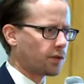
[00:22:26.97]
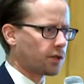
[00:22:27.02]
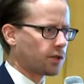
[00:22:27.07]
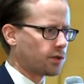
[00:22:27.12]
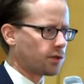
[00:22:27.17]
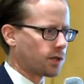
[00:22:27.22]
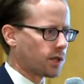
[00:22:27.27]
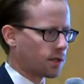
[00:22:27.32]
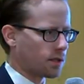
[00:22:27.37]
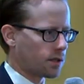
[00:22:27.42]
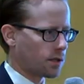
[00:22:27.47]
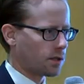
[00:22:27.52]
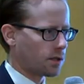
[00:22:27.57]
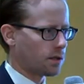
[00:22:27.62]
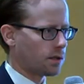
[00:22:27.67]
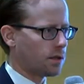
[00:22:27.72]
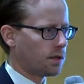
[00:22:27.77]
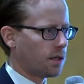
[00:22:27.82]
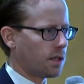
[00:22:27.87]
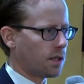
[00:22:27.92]
You'll get
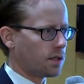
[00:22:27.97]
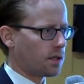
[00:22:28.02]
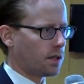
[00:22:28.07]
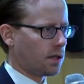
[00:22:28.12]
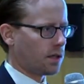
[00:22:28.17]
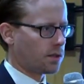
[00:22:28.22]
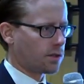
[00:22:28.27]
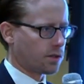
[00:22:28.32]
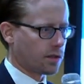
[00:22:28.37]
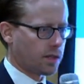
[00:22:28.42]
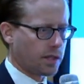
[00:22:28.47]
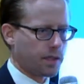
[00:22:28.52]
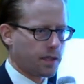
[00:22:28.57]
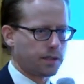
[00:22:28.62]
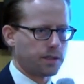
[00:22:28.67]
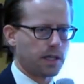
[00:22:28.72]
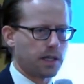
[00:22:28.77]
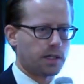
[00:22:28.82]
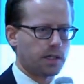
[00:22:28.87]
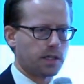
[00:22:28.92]
the underlying
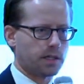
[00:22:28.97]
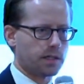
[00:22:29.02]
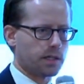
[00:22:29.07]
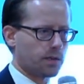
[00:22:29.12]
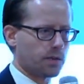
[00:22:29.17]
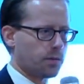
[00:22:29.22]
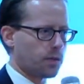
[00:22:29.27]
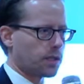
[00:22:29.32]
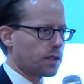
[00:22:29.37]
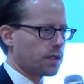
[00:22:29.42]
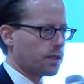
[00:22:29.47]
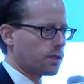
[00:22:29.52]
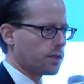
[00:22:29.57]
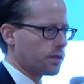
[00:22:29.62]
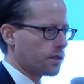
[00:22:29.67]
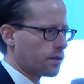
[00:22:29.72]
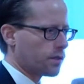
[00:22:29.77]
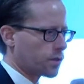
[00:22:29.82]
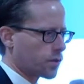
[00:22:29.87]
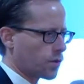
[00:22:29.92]
data, and then we
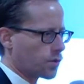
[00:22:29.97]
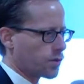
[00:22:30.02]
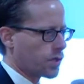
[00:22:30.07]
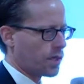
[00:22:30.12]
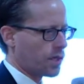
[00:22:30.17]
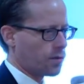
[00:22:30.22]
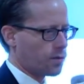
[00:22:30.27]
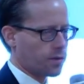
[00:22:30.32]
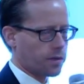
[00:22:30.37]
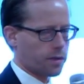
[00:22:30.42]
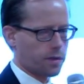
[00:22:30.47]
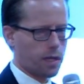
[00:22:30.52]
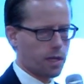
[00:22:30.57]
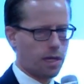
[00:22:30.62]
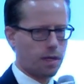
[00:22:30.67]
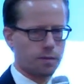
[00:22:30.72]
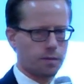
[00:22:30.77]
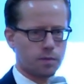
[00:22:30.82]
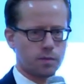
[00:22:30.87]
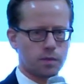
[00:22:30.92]
can associate it with
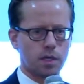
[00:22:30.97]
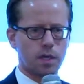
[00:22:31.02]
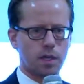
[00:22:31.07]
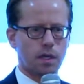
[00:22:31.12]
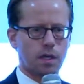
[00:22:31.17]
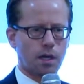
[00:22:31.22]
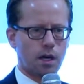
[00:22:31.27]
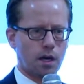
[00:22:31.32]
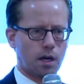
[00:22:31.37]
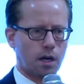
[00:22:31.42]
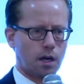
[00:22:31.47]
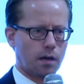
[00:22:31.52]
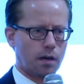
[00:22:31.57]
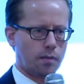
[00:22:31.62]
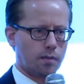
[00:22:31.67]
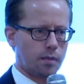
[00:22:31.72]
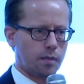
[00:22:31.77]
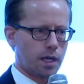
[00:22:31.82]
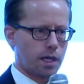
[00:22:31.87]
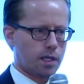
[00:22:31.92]
names
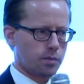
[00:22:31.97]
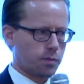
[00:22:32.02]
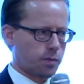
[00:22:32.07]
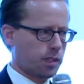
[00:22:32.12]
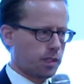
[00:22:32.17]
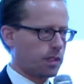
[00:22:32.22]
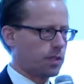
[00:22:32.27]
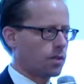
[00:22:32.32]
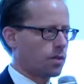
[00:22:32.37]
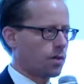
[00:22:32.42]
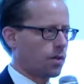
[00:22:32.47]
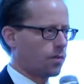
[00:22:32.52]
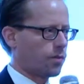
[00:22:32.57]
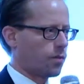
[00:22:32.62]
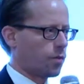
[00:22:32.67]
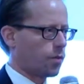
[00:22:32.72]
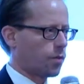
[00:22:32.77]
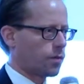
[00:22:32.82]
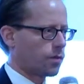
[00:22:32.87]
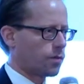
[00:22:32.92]
as we need to go
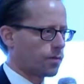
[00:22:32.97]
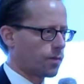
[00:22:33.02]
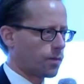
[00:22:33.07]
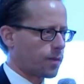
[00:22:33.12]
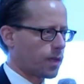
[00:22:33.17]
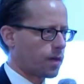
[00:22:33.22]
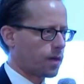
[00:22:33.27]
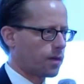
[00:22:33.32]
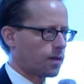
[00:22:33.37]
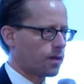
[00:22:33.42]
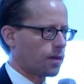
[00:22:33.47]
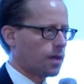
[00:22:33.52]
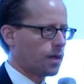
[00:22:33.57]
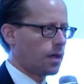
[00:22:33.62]
forward from there.